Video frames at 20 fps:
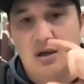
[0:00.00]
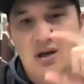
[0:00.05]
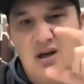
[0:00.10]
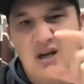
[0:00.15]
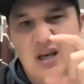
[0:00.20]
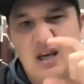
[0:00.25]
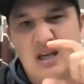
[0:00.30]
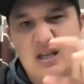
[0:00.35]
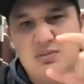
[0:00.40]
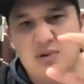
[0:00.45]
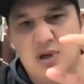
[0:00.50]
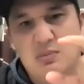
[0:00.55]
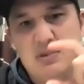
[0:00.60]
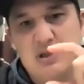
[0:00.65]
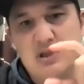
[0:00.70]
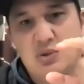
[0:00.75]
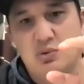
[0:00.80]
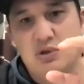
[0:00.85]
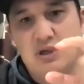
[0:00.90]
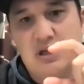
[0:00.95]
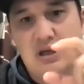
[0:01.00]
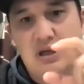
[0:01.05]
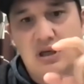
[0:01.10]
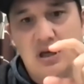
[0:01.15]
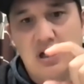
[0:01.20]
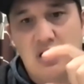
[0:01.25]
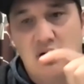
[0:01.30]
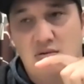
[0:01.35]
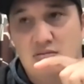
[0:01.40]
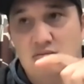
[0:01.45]
okay, it's maybe tweaking
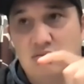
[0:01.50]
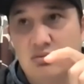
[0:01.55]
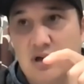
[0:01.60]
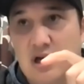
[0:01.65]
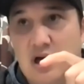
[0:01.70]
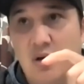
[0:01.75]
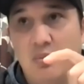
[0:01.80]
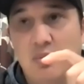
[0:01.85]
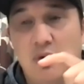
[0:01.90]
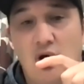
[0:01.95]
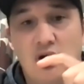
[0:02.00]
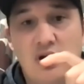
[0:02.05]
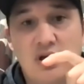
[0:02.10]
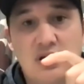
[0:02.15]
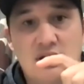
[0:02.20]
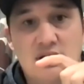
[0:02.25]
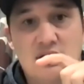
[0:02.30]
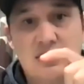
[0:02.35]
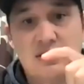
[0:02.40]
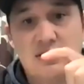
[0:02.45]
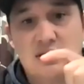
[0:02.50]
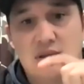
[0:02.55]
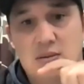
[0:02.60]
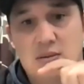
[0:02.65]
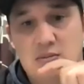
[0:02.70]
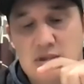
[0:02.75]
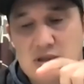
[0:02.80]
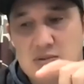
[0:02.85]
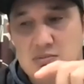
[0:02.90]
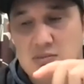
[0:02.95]
our blocking
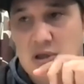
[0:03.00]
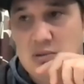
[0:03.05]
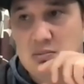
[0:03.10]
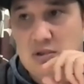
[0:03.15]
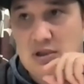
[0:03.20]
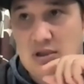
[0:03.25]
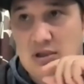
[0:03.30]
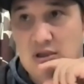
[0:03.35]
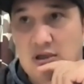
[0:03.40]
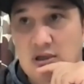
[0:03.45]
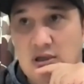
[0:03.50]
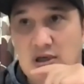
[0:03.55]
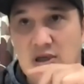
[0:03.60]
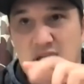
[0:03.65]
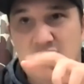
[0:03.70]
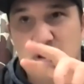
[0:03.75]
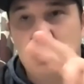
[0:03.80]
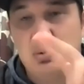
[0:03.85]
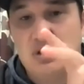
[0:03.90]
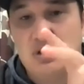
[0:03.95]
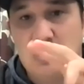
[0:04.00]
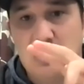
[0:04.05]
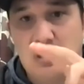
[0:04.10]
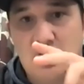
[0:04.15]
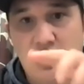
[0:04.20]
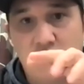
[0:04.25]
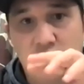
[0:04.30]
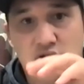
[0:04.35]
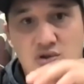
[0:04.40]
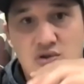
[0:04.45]
system. It's maybe tweaking
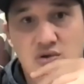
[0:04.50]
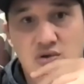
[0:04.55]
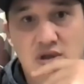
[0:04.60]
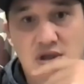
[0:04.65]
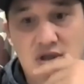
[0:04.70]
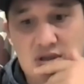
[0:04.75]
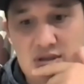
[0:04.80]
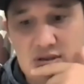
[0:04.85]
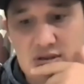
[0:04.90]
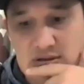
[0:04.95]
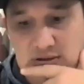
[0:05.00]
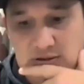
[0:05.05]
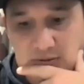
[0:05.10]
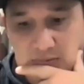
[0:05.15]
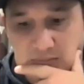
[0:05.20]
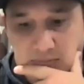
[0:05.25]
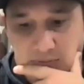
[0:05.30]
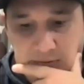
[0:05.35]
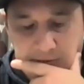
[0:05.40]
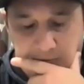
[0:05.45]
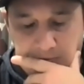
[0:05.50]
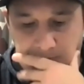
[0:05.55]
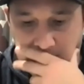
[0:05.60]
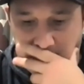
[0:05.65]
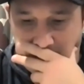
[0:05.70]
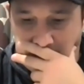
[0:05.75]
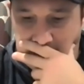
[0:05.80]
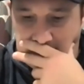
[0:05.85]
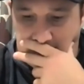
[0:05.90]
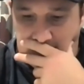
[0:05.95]
our shooting system.
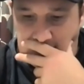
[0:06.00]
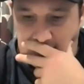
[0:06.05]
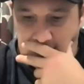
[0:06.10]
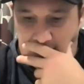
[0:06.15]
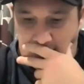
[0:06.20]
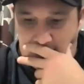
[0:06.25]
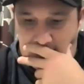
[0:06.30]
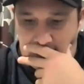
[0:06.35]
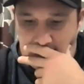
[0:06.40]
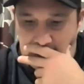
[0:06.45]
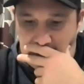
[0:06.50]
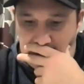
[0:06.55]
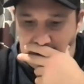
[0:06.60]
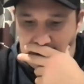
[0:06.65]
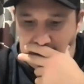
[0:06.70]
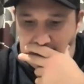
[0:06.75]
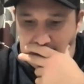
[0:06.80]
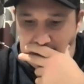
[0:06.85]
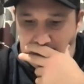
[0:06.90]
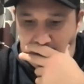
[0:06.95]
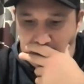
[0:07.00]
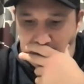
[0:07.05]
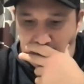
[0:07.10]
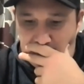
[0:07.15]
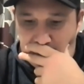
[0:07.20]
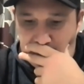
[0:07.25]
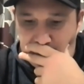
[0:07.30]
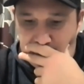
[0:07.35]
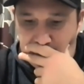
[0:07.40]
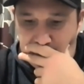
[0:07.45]
Yeah,
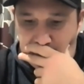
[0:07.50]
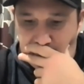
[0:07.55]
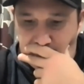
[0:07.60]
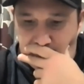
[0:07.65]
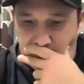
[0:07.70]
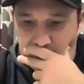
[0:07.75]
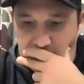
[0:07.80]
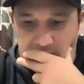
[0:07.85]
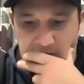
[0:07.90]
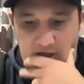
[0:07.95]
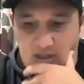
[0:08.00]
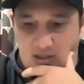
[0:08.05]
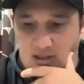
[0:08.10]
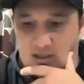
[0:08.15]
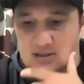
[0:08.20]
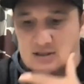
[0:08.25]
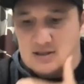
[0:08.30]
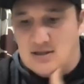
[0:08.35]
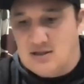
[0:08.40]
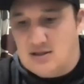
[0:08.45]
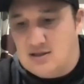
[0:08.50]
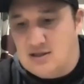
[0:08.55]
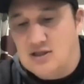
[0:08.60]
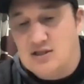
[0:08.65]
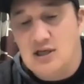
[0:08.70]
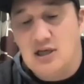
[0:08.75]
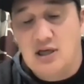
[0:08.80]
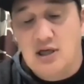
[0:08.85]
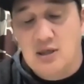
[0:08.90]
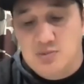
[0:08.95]
there's
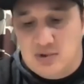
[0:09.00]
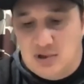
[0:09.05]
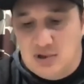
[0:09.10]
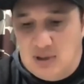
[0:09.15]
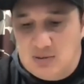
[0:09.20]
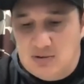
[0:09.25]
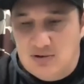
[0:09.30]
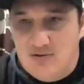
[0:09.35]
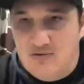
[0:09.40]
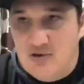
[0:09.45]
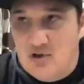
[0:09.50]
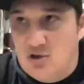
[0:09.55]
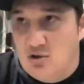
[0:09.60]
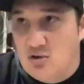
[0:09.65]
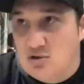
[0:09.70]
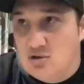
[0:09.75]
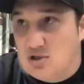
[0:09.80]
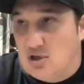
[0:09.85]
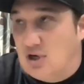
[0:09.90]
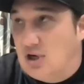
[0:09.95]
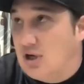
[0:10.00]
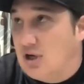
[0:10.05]
heaps and heaps of videos.